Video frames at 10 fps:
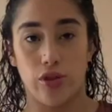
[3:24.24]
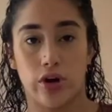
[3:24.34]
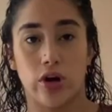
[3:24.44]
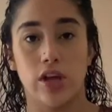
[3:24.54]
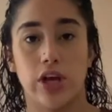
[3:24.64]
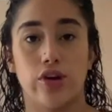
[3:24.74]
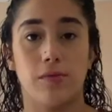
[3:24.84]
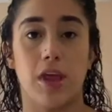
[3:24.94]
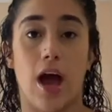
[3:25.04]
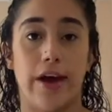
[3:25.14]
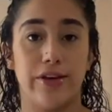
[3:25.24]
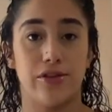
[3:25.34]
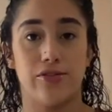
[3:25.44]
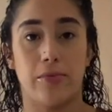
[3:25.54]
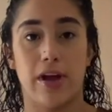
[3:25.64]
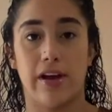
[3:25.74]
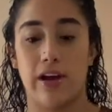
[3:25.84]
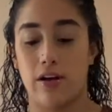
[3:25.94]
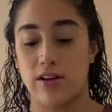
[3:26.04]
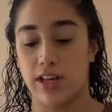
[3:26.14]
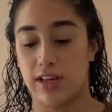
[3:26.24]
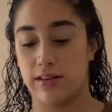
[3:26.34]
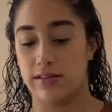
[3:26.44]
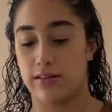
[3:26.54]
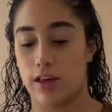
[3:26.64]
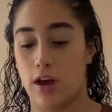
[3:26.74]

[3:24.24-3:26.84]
the curling cream that I use for my hair is,